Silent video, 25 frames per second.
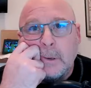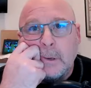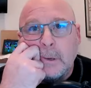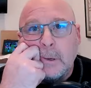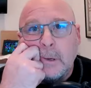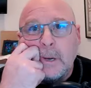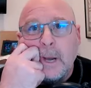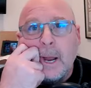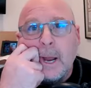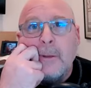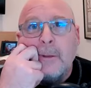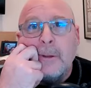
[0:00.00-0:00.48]

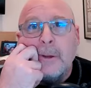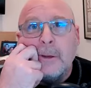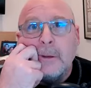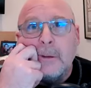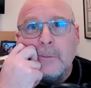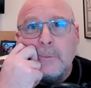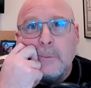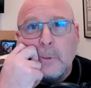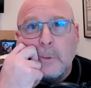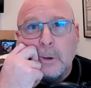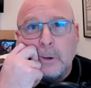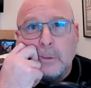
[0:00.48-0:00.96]
Yeah. Now that
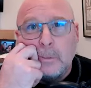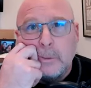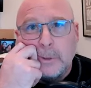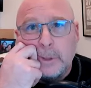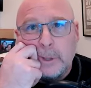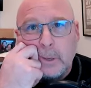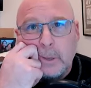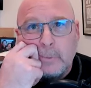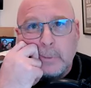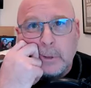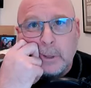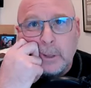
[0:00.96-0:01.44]
you work with
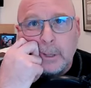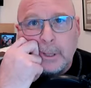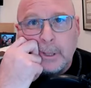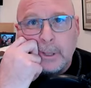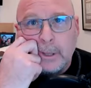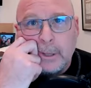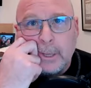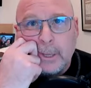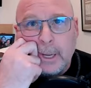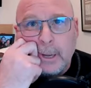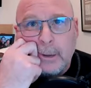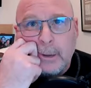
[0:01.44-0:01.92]
someone like
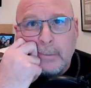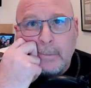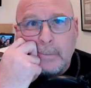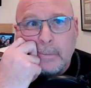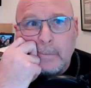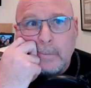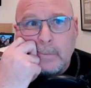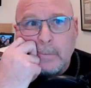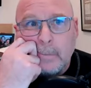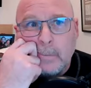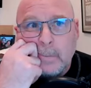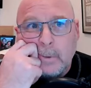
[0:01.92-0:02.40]
that,
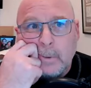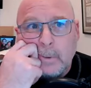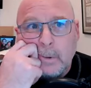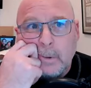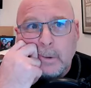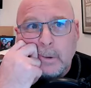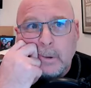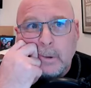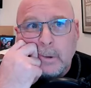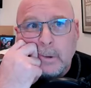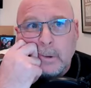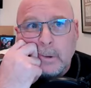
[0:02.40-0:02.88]

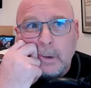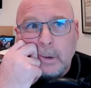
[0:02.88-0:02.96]
mm.